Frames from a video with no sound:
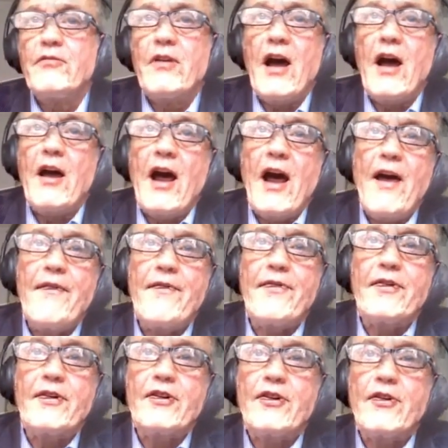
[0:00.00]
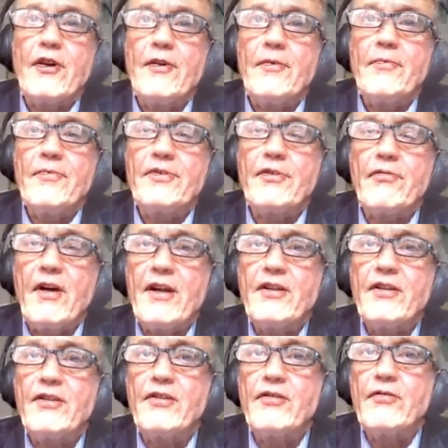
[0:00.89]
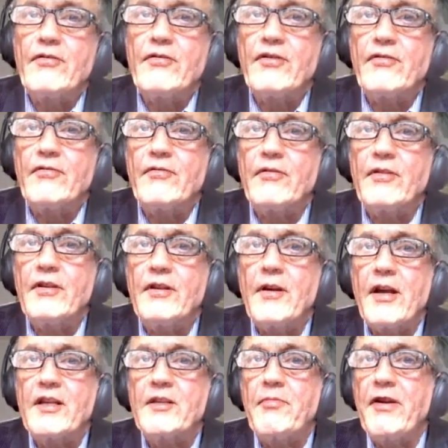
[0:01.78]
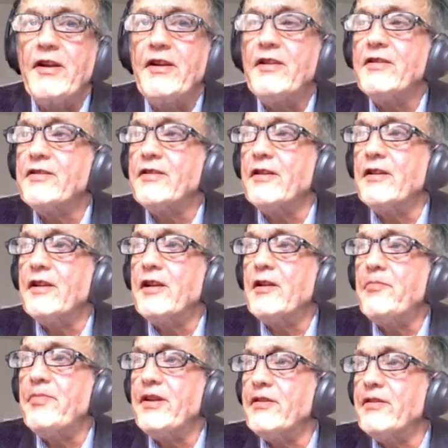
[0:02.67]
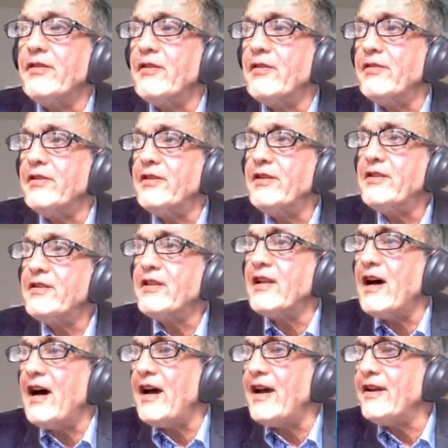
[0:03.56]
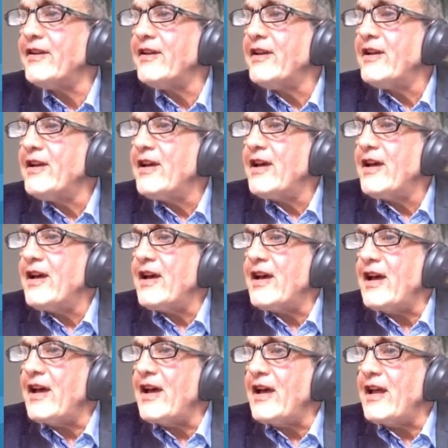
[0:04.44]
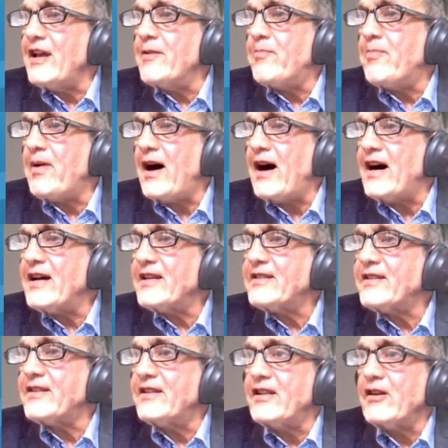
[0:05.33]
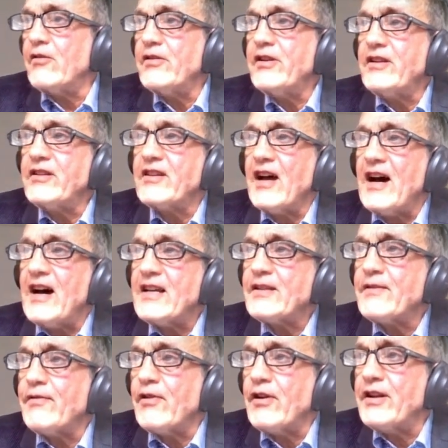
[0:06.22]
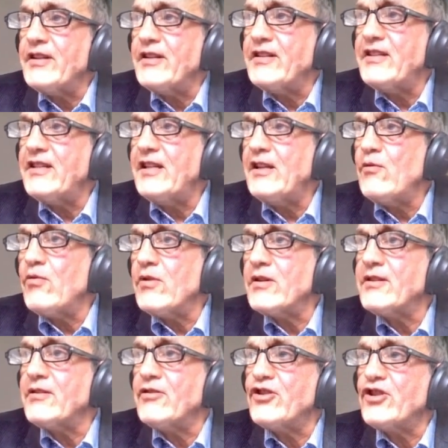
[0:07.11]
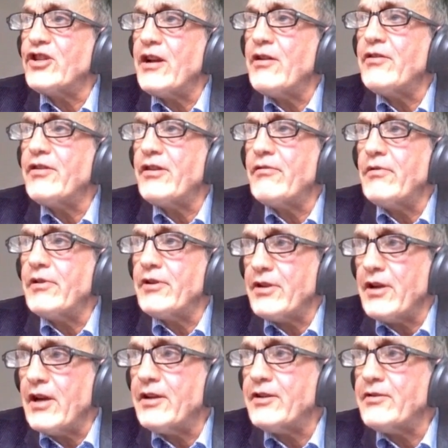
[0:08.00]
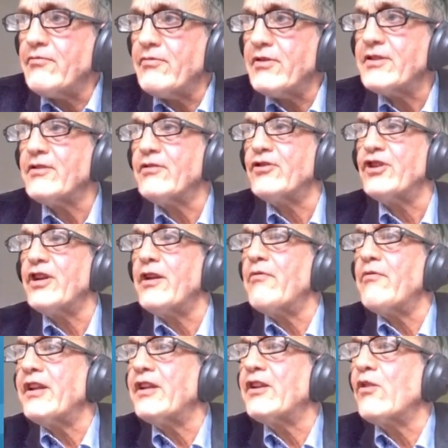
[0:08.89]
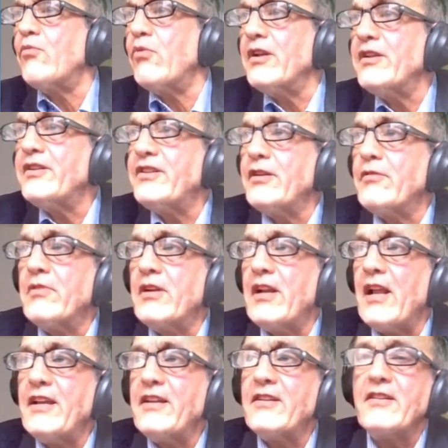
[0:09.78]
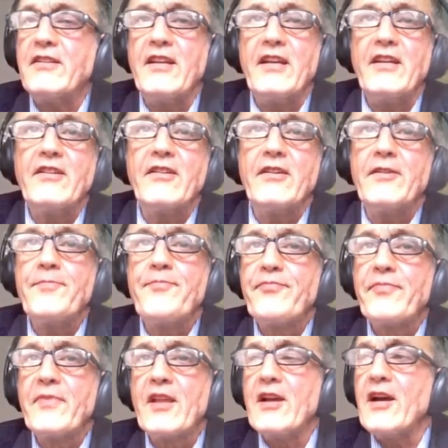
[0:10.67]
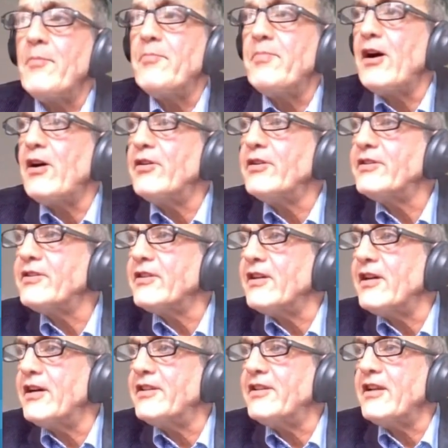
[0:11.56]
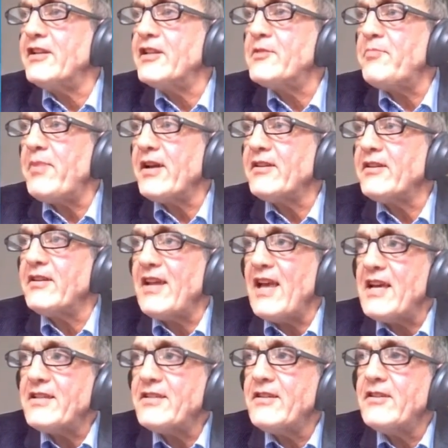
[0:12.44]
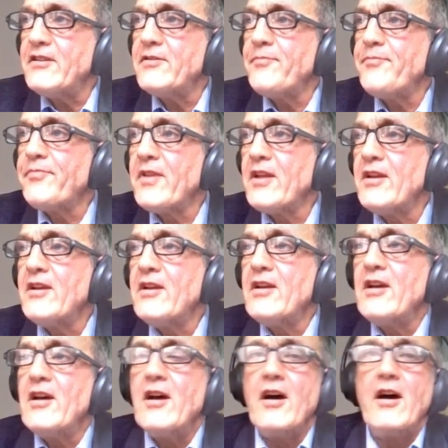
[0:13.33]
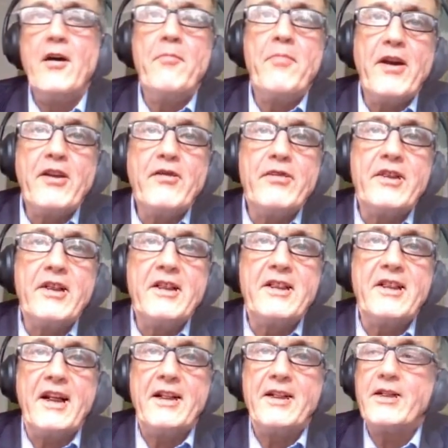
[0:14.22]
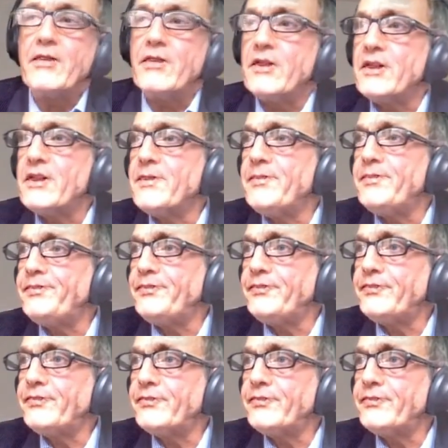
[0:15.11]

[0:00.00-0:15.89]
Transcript: So I have tried to explain this a little bit on this slide. In the past, the only task for NDT was to generate quality-related data about the inspected asset by using sensors.